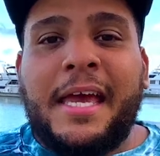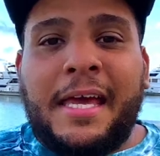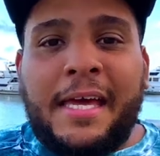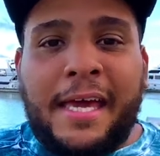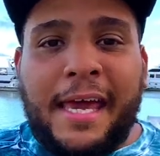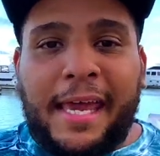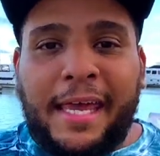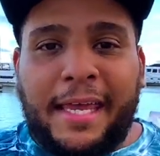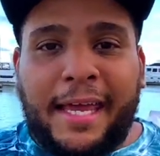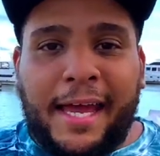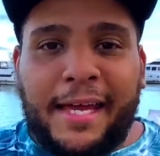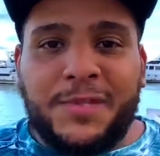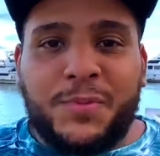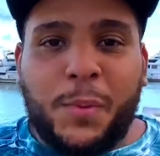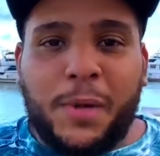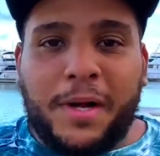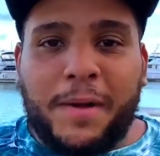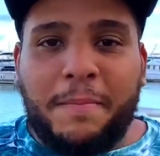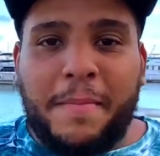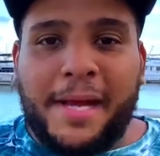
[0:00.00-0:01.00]
Hey guys,
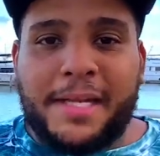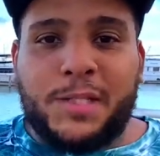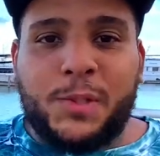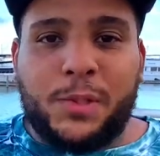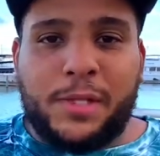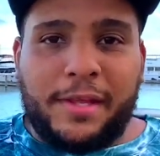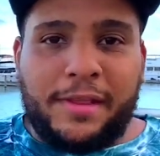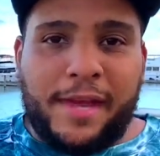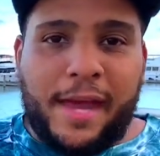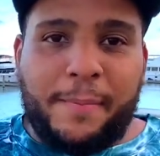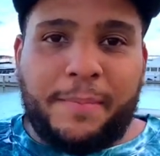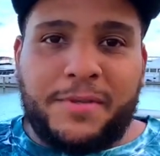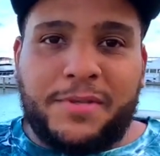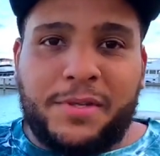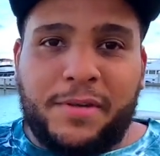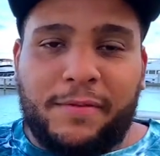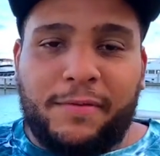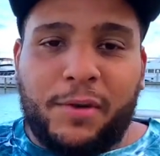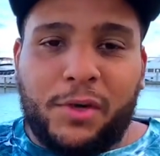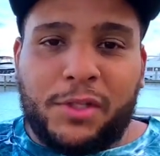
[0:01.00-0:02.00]
welcome back to another episode
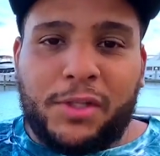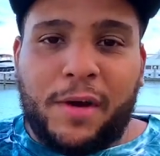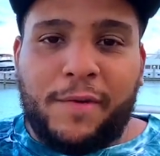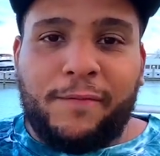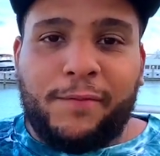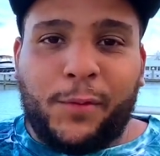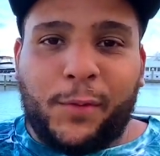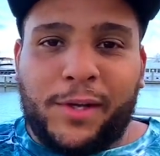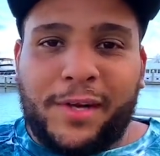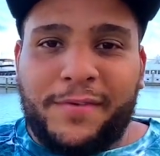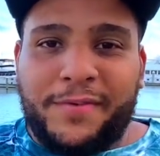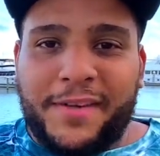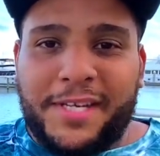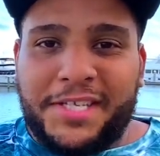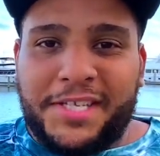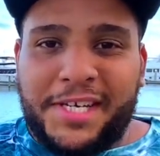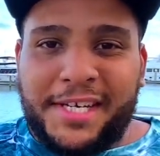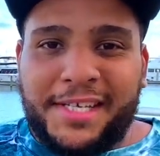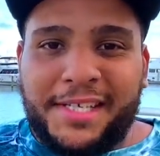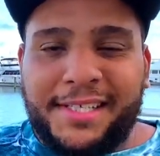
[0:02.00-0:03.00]
of Hooked on Florida
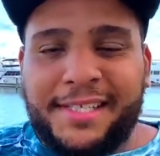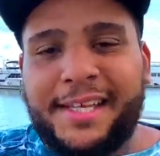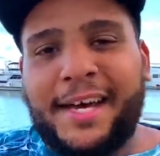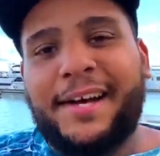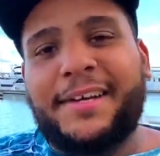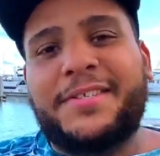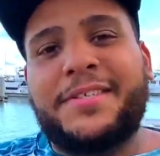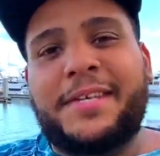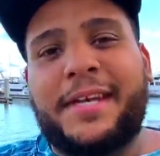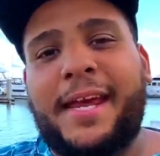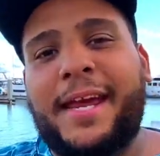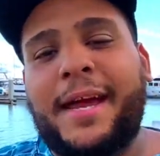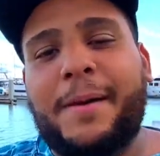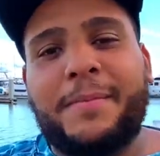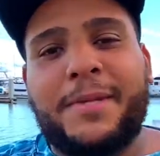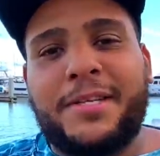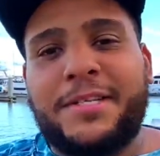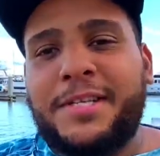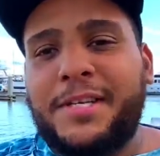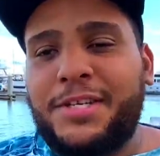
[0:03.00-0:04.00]
Fishing. Now today I'm
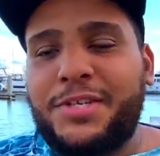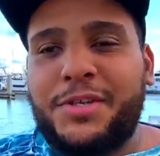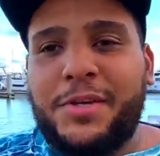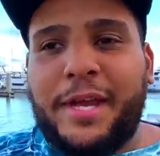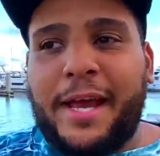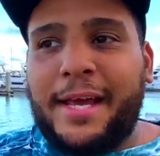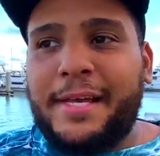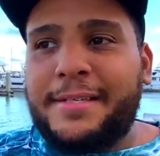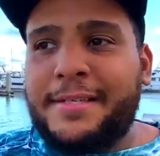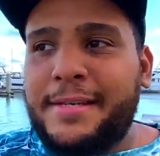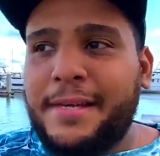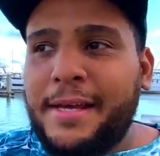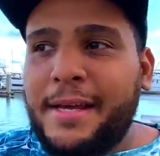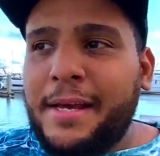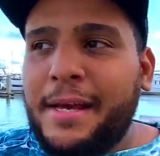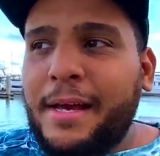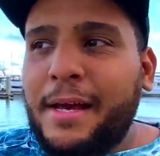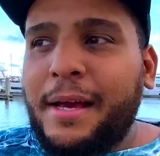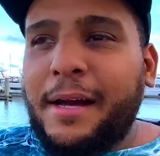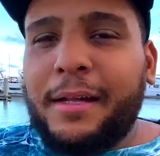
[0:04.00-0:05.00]
gonna teach you guys
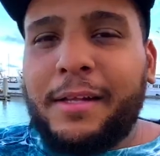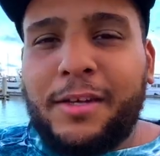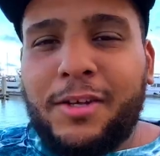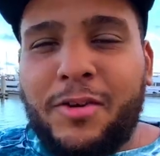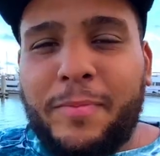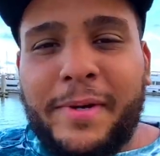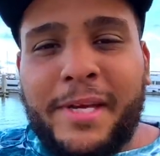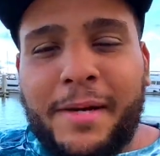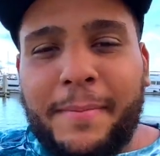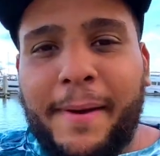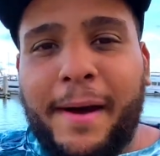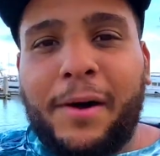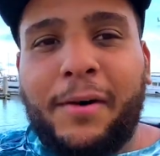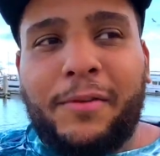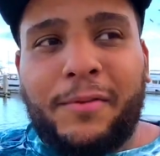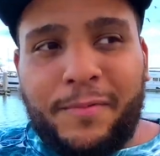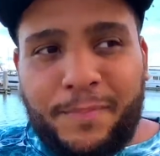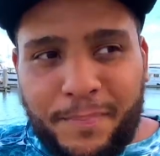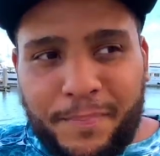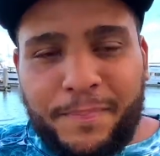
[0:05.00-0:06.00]
a little bit about
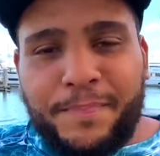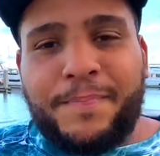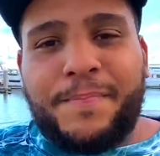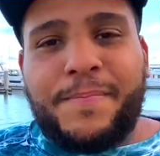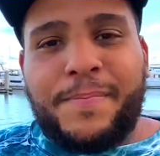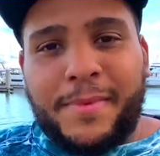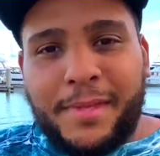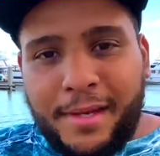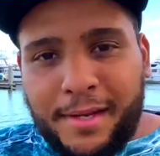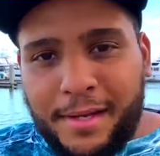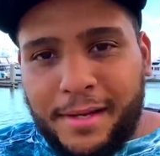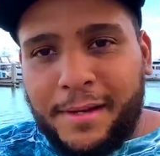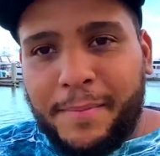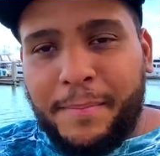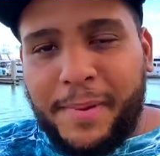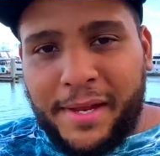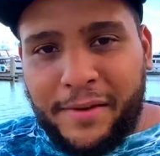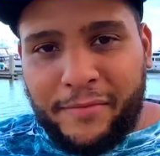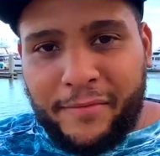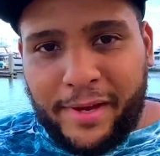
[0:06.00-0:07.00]

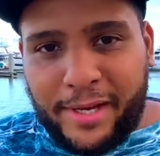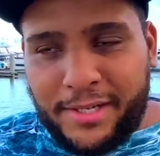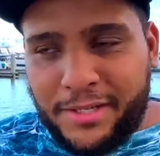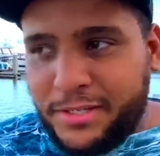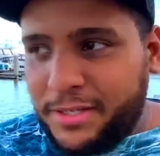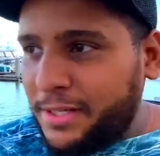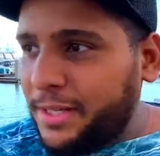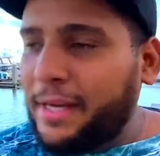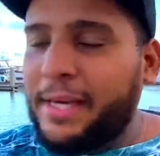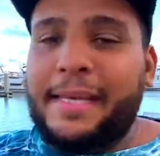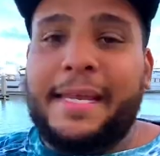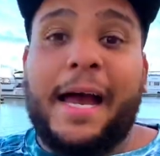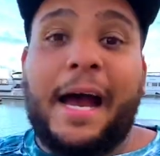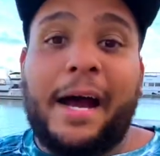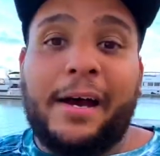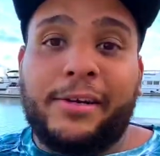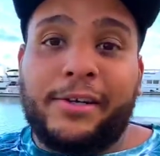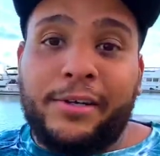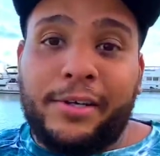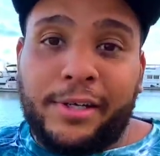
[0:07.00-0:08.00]
pinfish and how
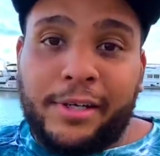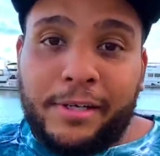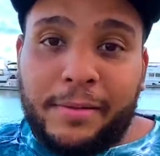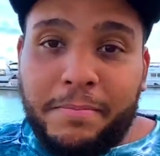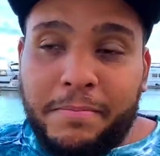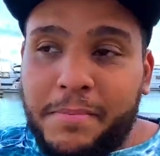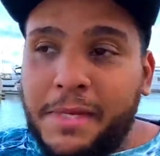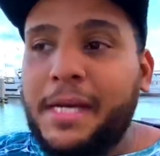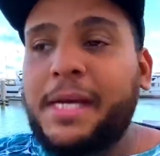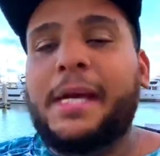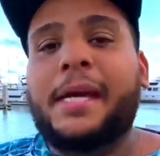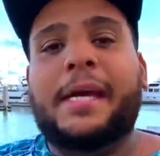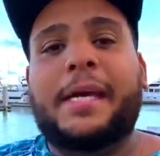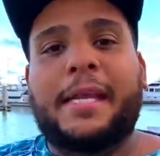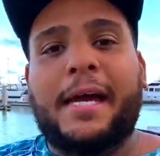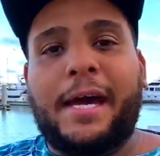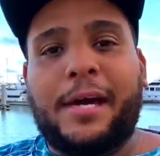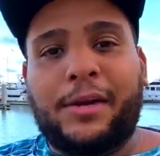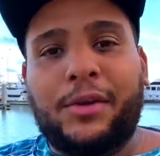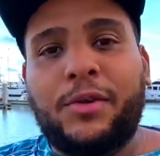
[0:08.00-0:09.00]
to hook them and
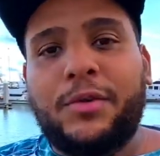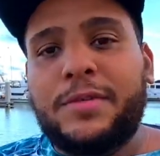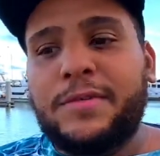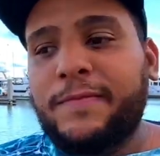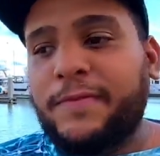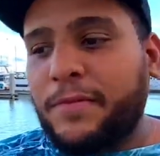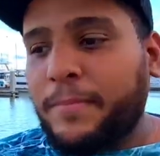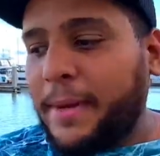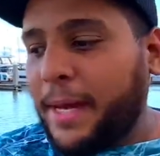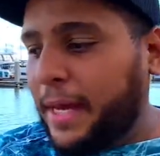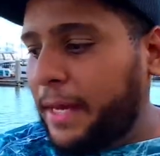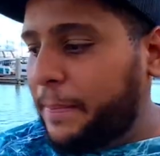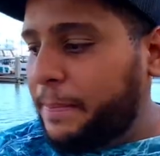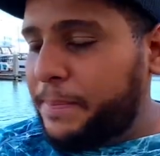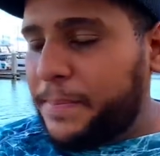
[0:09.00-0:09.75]
how to use them for bait.